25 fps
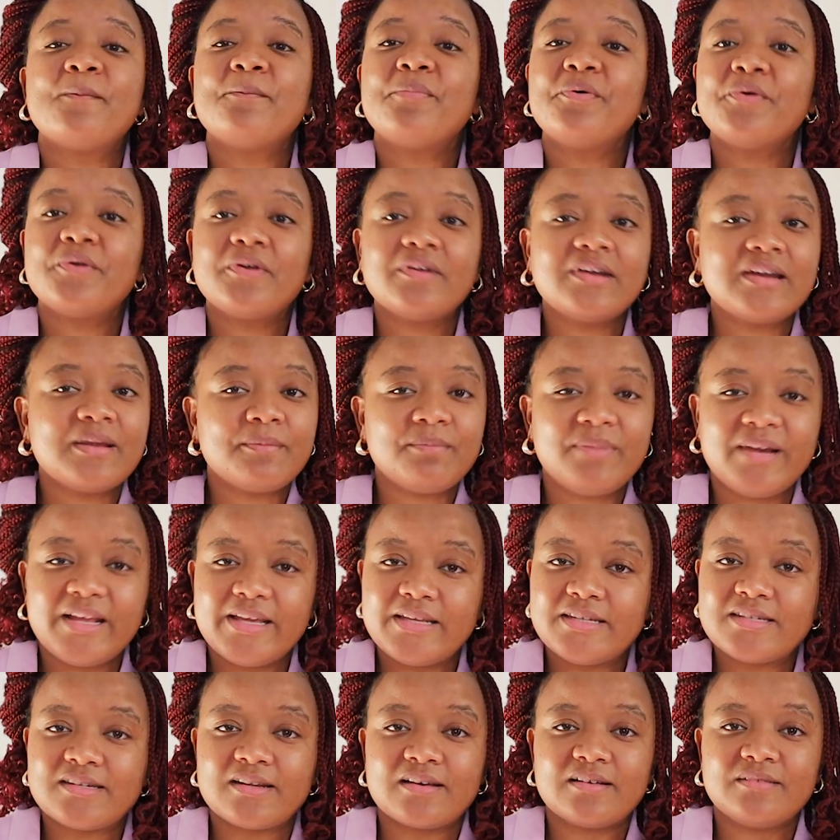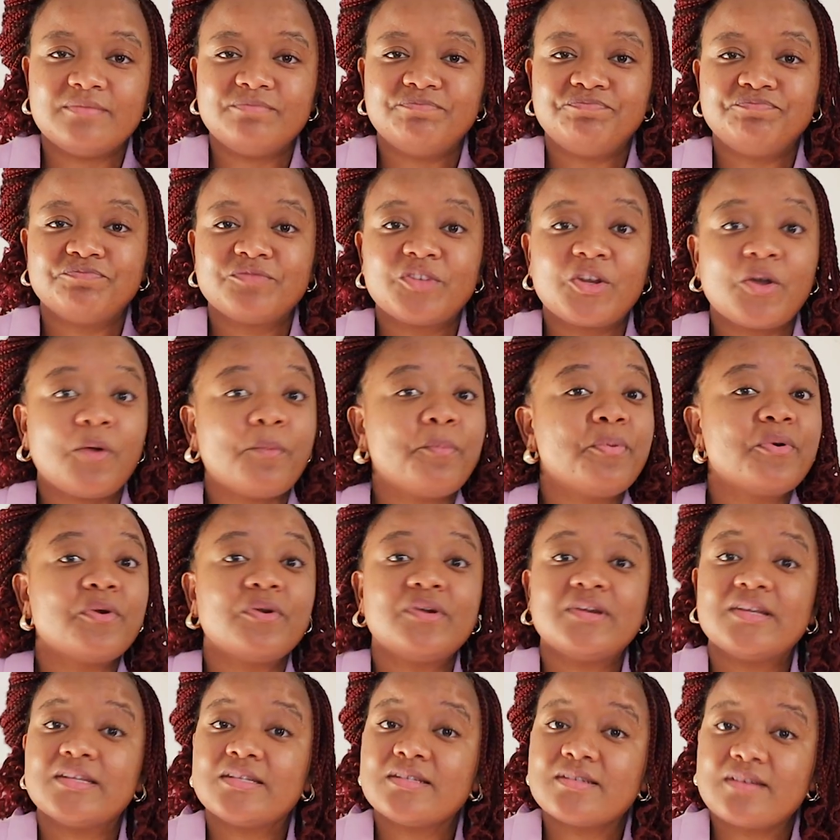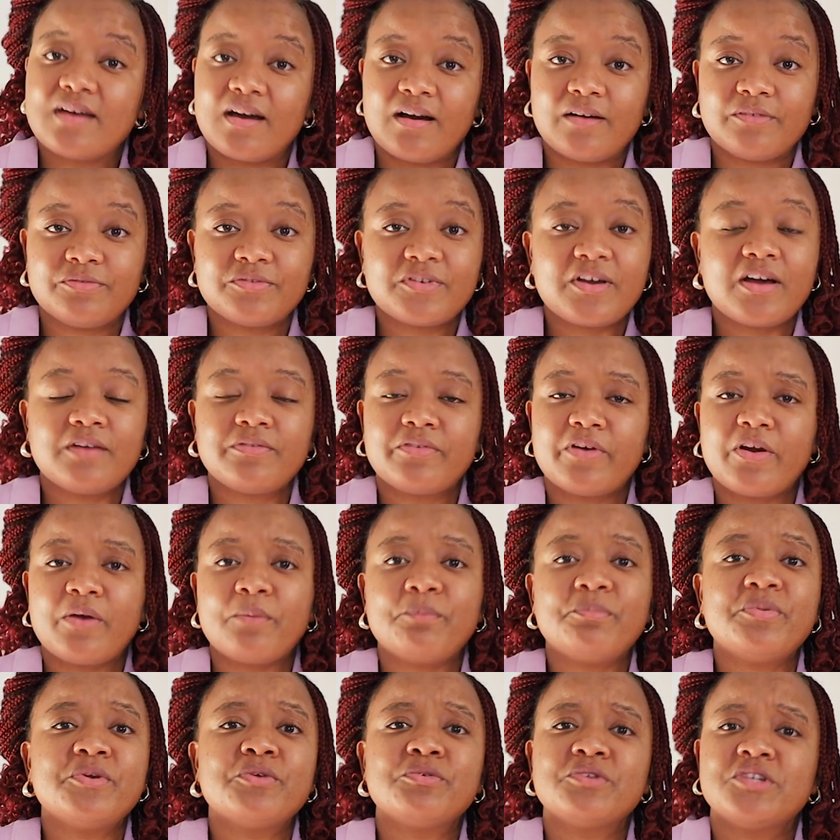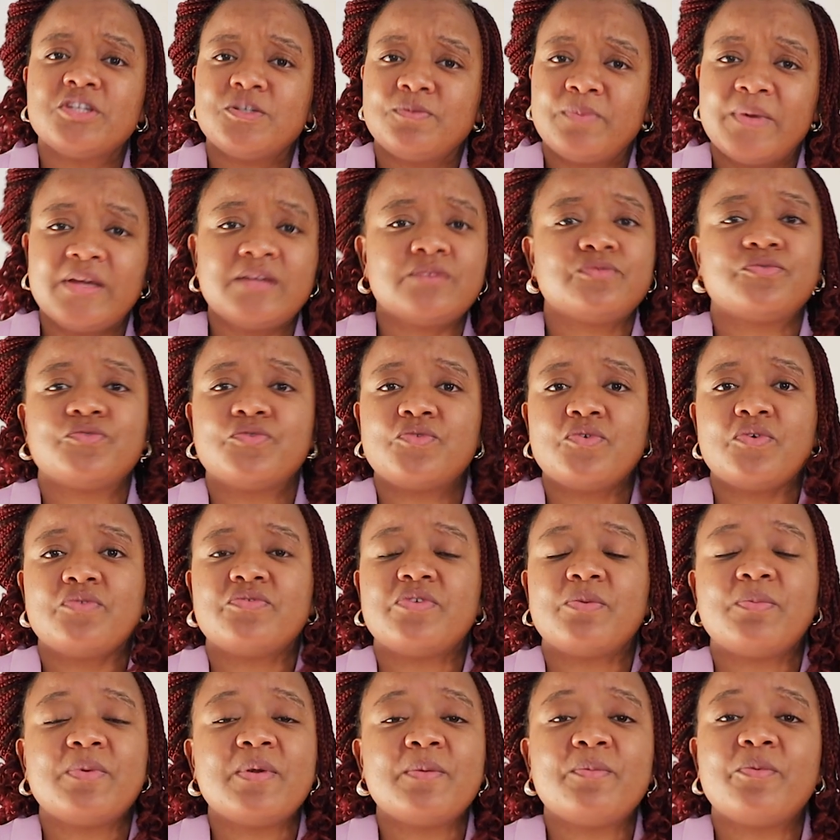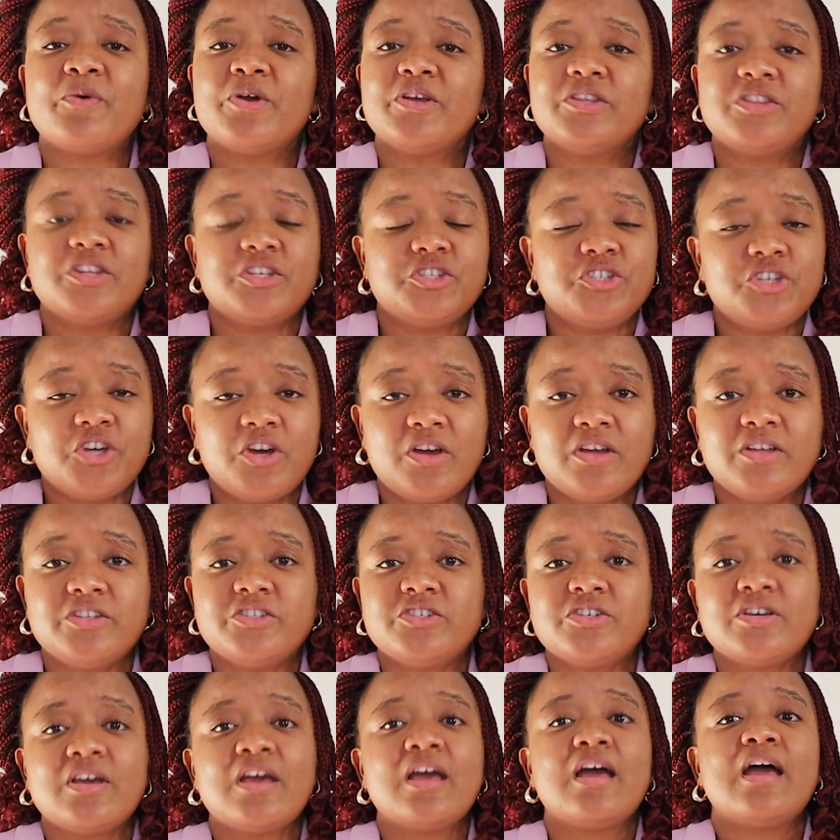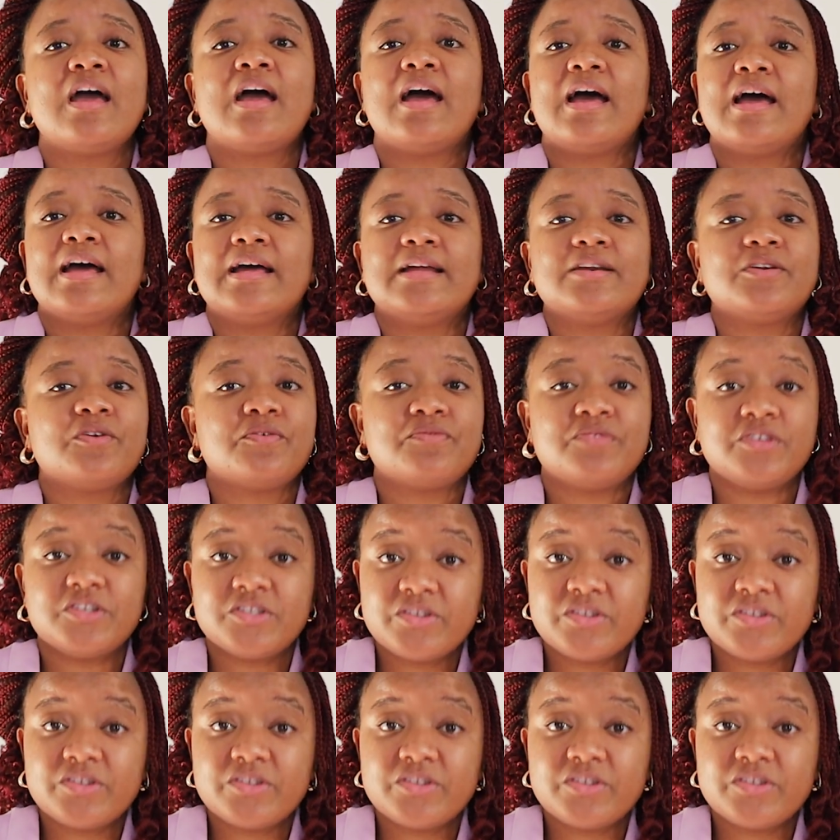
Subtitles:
put on a blazer or put on a scarf, cover up. Be respectful of the people in the church and of the